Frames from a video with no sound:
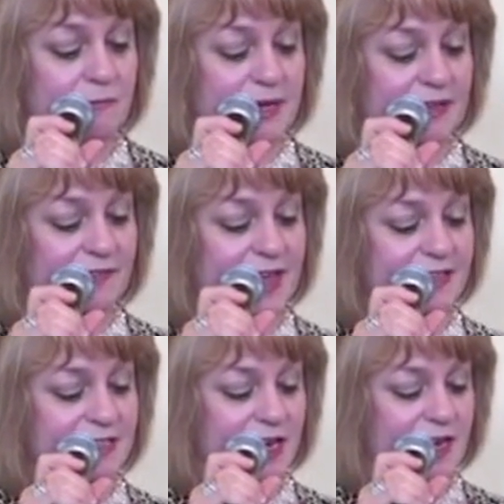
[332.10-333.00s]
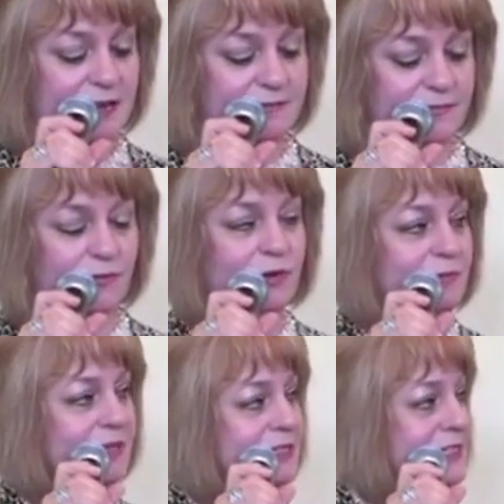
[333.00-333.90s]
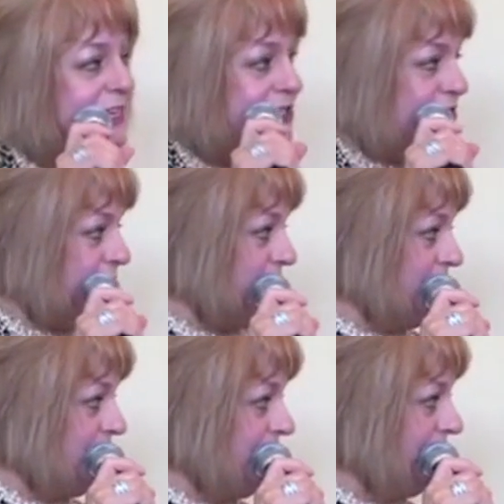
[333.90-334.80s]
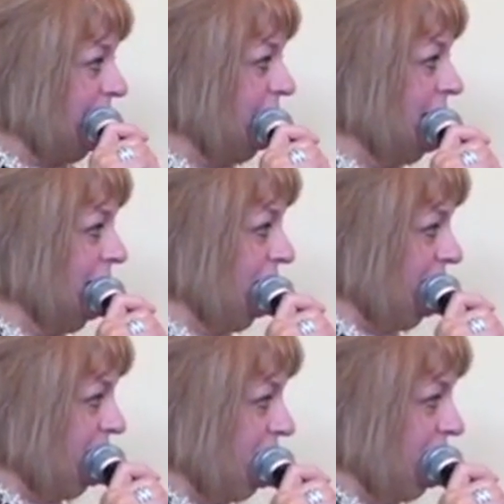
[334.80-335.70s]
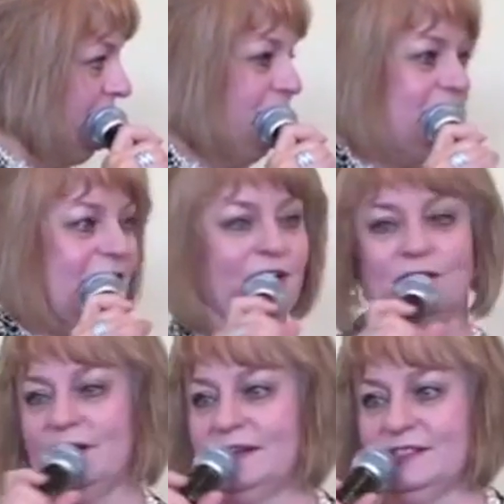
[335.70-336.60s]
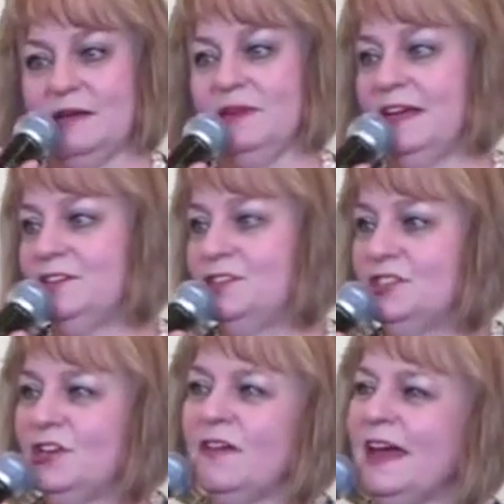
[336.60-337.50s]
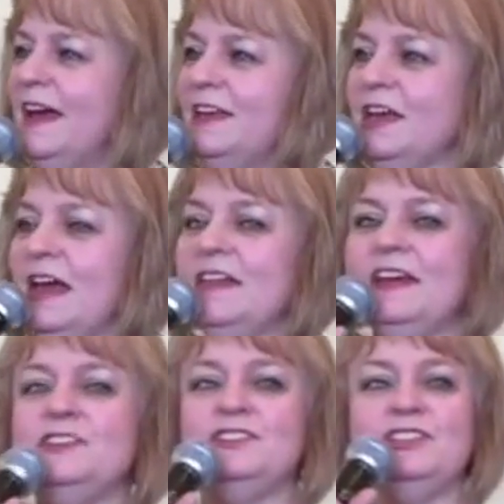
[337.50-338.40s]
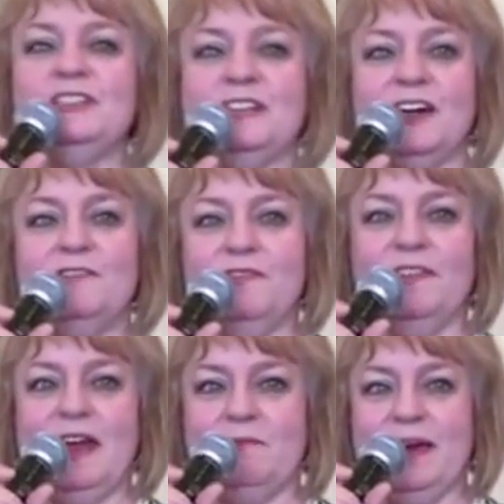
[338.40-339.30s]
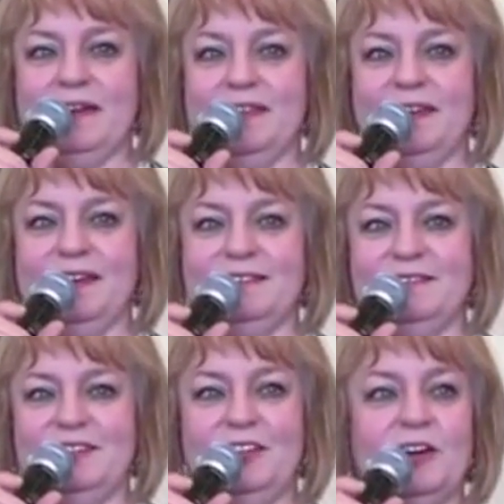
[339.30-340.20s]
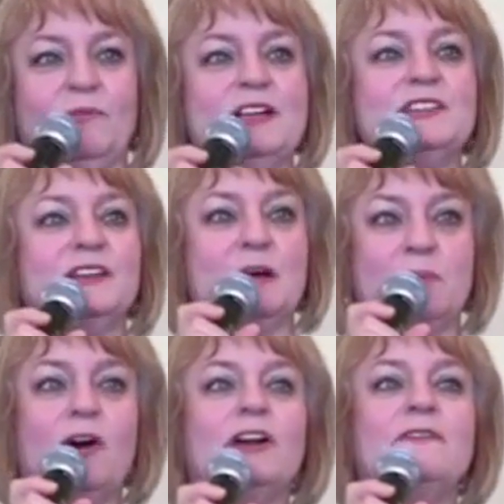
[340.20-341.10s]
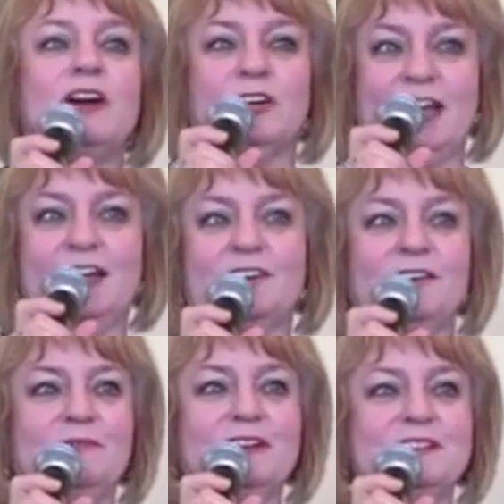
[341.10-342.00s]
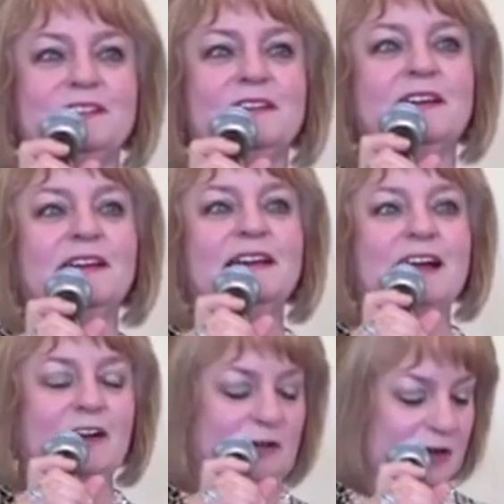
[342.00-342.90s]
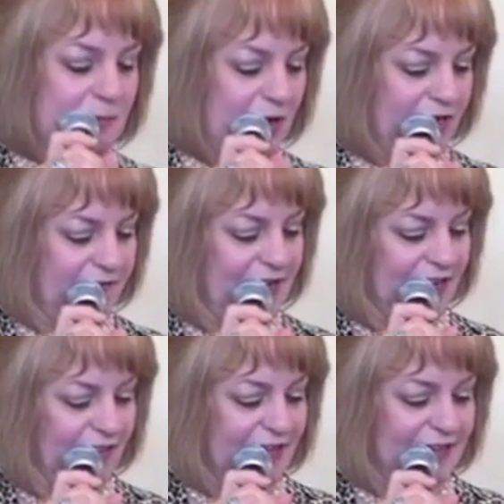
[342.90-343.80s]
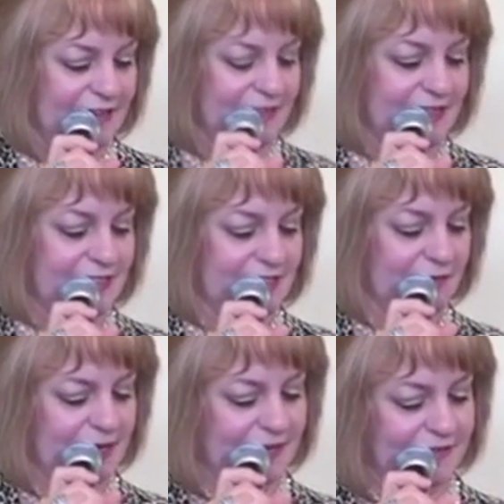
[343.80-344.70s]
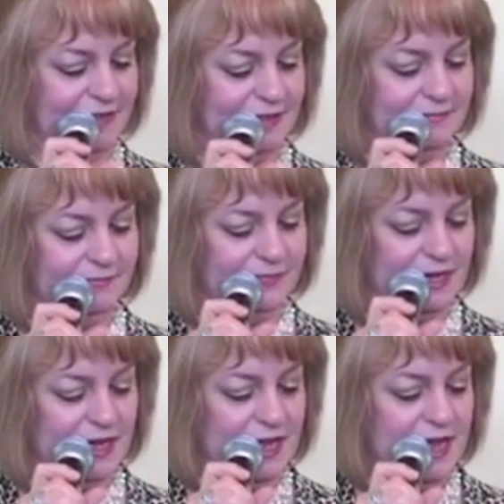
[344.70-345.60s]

But at that time, women's issues, our health issues, our examinations and all that, they just didn't go for that back then. You know, it wasn't a part of our care. It wasn't a part of how they did it back then.